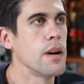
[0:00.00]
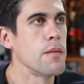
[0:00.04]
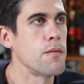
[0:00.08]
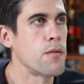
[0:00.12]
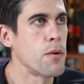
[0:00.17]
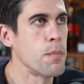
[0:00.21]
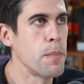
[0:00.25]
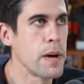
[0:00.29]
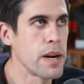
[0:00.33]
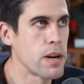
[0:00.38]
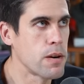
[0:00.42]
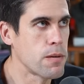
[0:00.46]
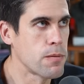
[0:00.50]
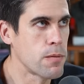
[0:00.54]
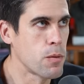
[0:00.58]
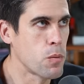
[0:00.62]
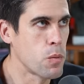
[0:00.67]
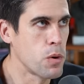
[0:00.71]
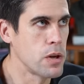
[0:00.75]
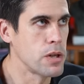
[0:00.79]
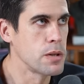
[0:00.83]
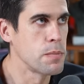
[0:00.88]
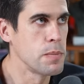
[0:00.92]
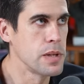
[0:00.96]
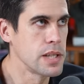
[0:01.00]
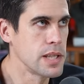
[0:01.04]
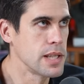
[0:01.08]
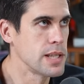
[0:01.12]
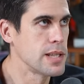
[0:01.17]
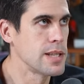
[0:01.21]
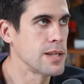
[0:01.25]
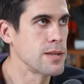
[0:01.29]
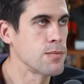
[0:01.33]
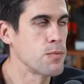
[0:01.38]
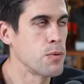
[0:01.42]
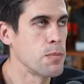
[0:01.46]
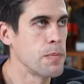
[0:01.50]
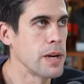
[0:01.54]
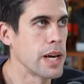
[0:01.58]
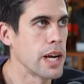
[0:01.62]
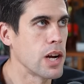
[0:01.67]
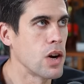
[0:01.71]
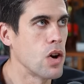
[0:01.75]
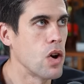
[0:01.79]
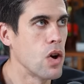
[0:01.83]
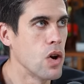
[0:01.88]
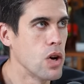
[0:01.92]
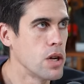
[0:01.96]
for better or for worse, businesses will make
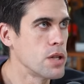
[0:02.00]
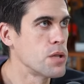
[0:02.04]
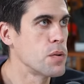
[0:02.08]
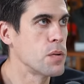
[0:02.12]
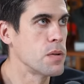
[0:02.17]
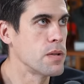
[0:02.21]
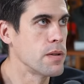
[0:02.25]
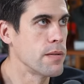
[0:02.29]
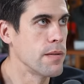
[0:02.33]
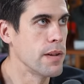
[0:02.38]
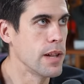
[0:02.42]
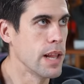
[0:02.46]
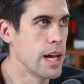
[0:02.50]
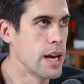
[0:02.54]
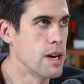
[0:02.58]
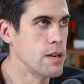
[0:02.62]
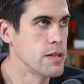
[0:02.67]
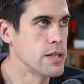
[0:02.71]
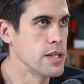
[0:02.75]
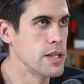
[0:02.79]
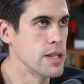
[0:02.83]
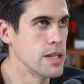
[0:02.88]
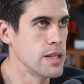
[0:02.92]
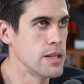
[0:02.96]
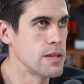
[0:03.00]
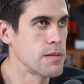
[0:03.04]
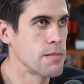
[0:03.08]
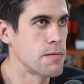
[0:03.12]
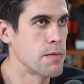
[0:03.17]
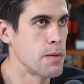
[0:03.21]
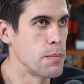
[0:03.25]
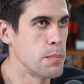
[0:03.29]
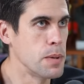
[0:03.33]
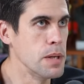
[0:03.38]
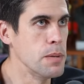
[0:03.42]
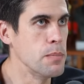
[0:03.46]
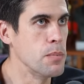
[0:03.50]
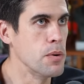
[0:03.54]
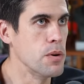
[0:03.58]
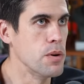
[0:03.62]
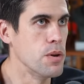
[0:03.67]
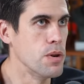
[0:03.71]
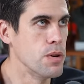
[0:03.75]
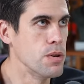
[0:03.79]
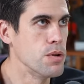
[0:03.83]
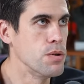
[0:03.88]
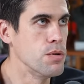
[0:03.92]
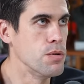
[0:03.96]
all sorts of allowances for
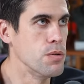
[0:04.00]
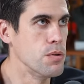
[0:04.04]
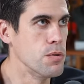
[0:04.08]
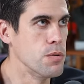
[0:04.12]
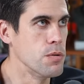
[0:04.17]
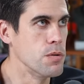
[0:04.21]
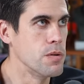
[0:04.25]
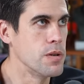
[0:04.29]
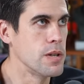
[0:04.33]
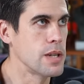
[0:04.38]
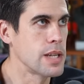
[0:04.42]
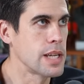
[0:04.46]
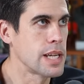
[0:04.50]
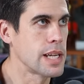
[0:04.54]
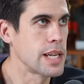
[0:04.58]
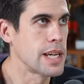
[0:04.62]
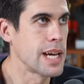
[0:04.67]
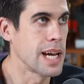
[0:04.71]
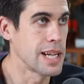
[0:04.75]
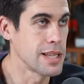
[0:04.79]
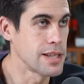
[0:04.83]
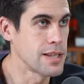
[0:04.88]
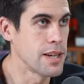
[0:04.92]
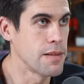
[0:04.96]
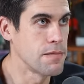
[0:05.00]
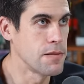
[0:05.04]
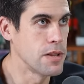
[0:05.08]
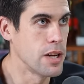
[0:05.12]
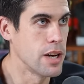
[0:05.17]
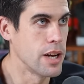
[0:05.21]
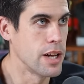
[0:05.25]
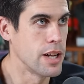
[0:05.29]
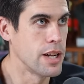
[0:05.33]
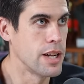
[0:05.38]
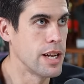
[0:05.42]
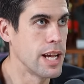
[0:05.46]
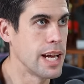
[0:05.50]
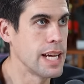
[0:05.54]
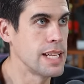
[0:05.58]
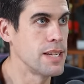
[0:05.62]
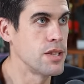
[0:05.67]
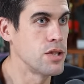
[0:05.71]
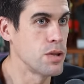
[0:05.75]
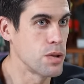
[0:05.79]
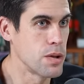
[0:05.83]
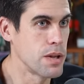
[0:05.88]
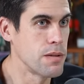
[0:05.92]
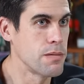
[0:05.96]
people who get stuff done and
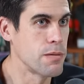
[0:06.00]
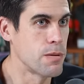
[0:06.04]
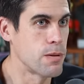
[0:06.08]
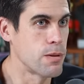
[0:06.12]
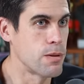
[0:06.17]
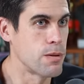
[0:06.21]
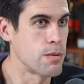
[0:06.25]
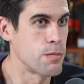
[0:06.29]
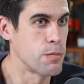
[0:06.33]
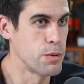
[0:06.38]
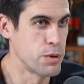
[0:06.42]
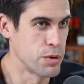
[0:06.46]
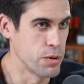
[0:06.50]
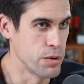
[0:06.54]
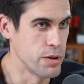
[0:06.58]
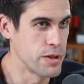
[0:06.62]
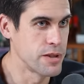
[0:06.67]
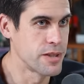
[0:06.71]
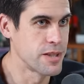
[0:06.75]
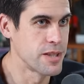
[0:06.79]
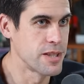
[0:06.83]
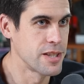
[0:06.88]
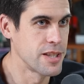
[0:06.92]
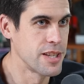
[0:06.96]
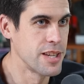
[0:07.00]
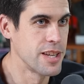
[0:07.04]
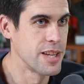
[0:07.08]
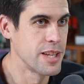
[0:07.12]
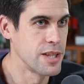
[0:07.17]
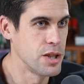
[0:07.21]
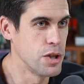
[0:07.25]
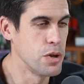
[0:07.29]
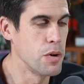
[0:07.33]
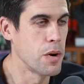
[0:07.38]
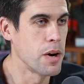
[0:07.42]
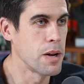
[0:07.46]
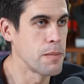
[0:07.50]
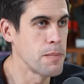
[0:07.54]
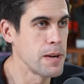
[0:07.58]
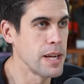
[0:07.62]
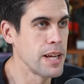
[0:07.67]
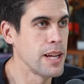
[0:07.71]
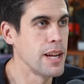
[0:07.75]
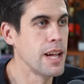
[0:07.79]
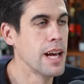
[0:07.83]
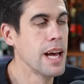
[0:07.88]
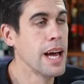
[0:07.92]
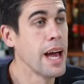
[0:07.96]
deliver results. Yes. Do you know what I
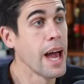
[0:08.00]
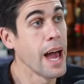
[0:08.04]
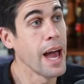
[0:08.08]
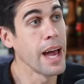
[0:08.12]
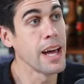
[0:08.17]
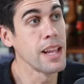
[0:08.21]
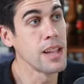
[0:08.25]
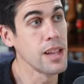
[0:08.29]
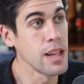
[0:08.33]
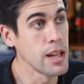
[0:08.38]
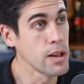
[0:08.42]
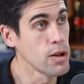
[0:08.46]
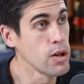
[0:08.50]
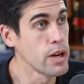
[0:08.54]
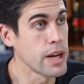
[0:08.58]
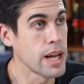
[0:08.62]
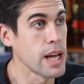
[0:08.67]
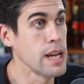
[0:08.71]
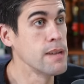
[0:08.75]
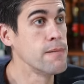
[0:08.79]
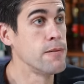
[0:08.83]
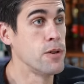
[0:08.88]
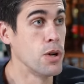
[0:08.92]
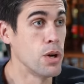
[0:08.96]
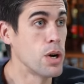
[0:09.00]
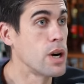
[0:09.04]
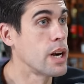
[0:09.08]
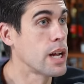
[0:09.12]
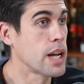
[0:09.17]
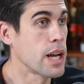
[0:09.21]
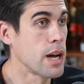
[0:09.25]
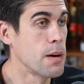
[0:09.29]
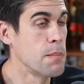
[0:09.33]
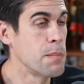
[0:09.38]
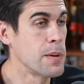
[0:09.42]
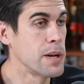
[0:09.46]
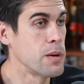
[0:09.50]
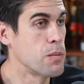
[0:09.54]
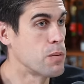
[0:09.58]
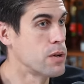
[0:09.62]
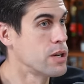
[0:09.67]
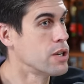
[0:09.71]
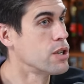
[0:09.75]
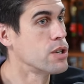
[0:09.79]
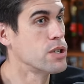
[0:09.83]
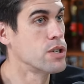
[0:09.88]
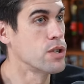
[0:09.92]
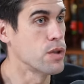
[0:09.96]
mean? And look, if you're at a company where
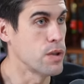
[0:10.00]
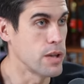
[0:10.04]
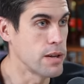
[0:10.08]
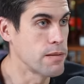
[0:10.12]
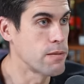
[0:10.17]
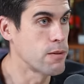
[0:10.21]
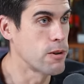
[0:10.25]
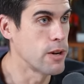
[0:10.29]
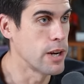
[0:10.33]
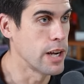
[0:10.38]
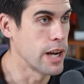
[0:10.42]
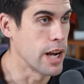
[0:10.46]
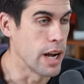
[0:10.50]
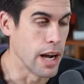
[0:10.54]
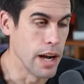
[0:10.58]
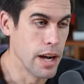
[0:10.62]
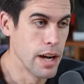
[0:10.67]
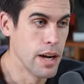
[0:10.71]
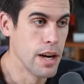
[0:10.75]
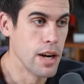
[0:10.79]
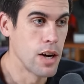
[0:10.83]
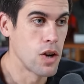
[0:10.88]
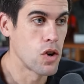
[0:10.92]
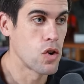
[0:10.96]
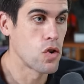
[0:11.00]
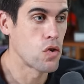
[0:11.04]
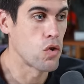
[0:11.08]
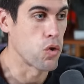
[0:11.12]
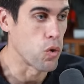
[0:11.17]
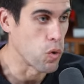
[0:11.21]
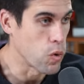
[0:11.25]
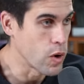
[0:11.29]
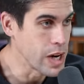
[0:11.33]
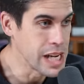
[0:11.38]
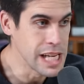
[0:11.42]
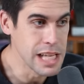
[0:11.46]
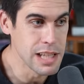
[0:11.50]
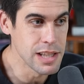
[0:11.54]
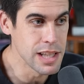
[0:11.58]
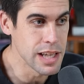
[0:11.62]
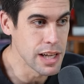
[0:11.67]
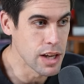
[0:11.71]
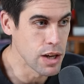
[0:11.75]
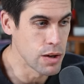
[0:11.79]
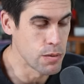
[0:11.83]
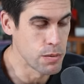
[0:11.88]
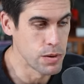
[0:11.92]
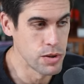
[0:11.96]
you're delivering crazy
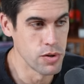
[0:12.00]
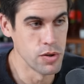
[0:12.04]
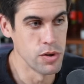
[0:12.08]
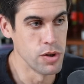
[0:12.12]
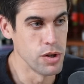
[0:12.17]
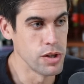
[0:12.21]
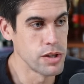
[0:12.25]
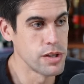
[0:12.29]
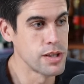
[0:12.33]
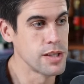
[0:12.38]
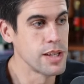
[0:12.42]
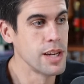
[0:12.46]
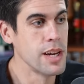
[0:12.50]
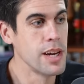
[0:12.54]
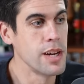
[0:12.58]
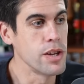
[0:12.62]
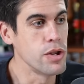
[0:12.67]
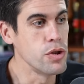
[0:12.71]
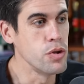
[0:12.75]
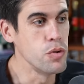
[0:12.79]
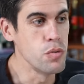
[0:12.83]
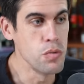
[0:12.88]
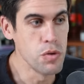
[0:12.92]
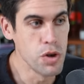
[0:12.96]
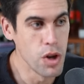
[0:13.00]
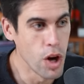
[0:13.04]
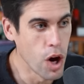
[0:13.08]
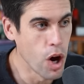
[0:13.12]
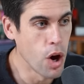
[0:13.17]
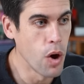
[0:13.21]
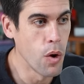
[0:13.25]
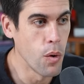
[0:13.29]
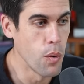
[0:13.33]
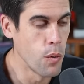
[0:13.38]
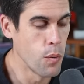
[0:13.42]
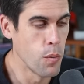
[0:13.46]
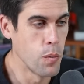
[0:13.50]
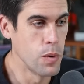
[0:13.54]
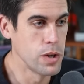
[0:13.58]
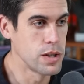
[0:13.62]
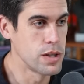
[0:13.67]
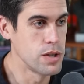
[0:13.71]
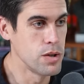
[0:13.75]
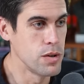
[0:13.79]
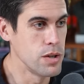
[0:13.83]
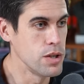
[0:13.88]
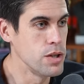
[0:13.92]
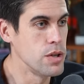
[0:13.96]
good results, you know
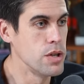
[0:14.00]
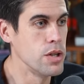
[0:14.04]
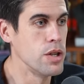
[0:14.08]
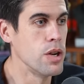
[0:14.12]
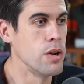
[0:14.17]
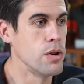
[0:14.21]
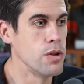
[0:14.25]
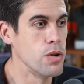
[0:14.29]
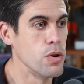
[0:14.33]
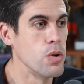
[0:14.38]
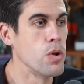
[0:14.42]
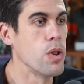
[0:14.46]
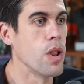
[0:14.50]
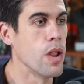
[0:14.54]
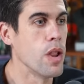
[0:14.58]
what's you, you know you're